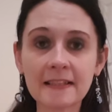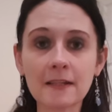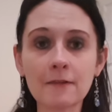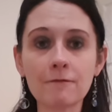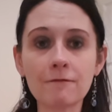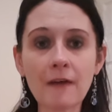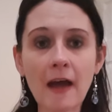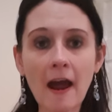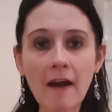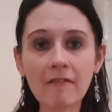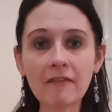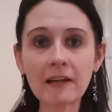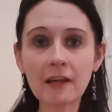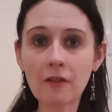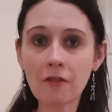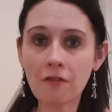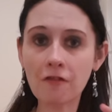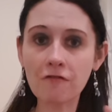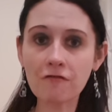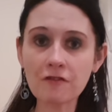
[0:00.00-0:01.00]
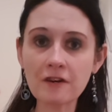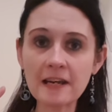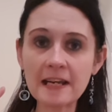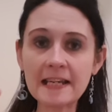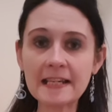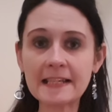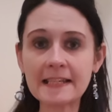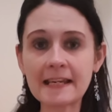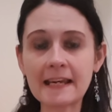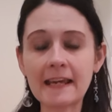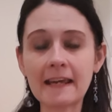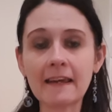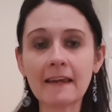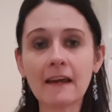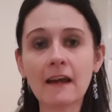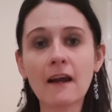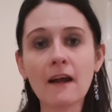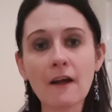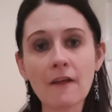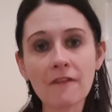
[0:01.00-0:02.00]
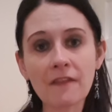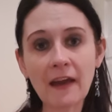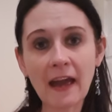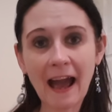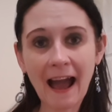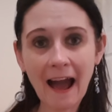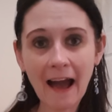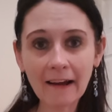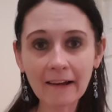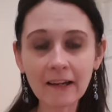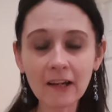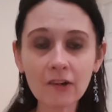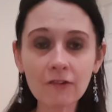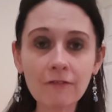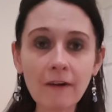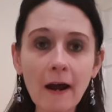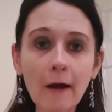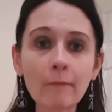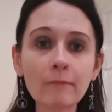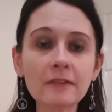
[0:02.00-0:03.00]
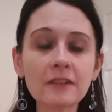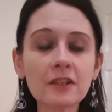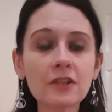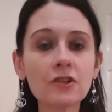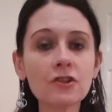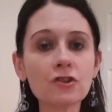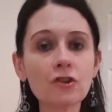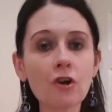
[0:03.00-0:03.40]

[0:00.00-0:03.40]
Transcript: the very 3D. They hang around in